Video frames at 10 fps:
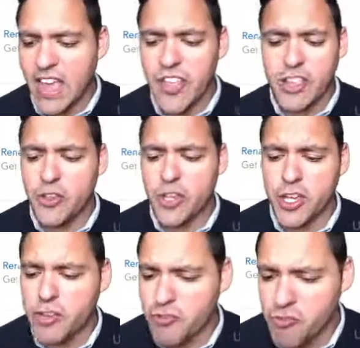and then you
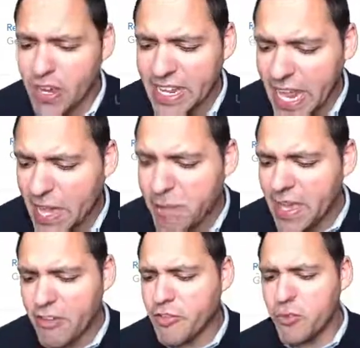can rename
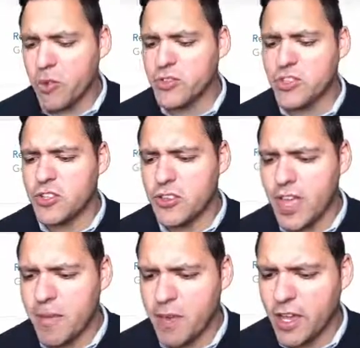it if you want to do
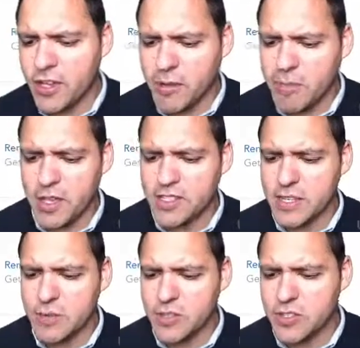that, but I don't
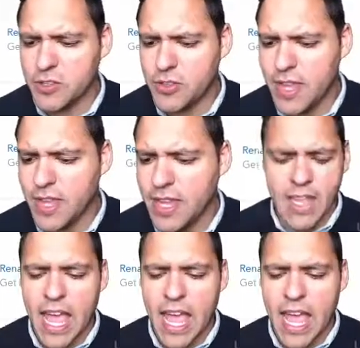personally want to do that.